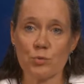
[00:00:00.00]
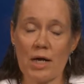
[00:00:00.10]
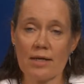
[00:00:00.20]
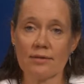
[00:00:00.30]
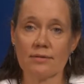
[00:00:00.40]
is
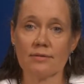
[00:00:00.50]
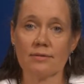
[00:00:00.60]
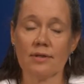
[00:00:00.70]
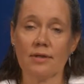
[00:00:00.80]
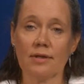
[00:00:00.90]
one
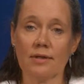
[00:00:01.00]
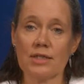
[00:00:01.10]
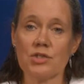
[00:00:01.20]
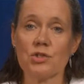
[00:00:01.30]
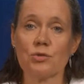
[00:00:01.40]

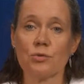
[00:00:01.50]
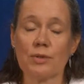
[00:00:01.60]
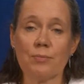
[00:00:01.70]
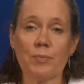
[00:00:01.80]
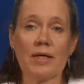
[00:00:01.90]
issue
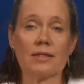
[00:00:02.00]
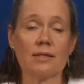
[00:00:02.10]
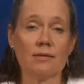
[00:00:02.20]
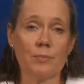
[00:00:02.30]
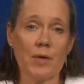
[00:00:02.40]

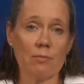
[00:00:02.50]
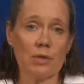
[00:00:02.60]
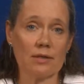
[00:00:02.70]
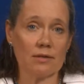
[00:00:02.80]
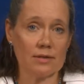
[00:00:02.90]
impacting the
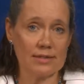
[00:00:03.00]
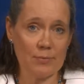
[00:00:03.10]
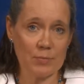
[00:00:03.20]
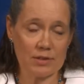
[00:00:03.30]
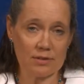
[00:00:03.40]
public
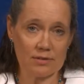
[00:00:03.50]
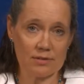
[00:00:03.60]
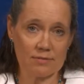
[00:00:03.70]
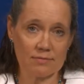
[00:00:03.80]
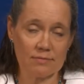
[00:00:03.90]

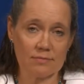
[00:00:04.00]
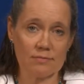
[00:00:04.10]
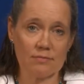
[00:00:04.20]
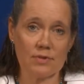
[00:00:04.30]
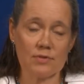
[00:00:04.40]
acceptance.
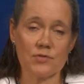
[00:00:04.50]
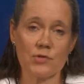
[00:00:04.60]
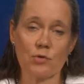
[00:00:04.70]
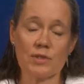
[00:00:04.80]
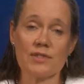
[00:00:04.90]

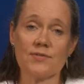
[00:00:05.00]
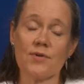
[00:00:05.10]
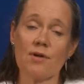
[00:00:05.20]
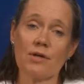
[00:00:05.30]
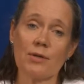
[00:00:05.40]
So it is
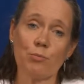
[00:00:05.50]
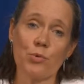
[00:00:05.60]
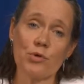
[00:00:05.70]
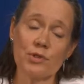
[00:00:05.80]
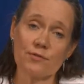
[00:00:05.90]
very
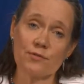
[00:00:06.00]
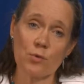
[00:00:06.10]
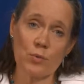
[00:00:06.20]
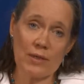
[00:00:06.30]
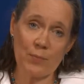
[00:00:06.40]
important
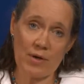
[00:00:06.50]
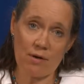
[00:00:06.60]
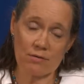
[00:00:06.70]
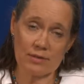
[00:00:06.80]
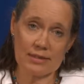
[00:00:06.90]
for wind
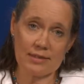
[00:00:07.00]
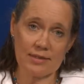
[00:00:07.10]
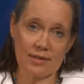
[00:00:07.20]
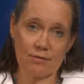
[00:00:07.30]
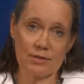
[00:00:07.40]
power
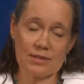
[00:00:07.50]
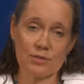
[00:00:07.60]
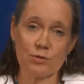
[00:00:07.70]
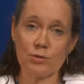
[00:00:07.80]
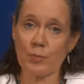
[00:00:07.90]
that there
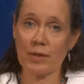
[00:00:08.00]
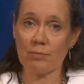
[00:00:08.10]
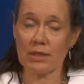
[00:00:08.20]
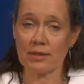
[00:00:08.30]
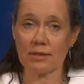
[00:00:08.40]
is good
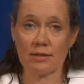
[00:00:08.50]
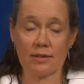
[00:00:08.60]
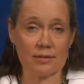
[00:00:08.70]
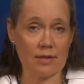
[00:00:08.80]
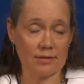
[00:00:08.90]
public
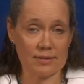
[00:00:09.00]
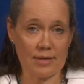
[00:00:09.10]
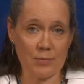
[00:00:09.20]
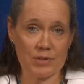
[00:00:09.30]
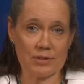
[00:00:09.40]

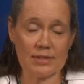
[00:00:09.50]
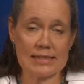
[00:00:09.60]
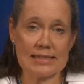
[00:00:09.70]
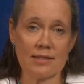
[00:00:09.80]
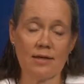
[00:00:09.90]

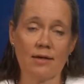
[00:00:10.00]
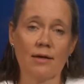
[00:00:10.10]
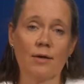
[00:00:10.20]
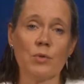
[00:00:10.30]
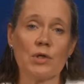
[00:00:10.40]
acceptance,
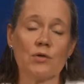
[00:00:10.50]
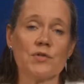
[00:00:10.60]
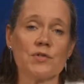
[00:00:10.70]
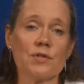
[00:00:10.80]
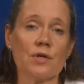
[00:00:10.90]

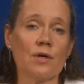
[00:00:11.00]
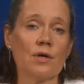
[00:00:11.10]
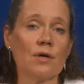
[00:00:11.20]
because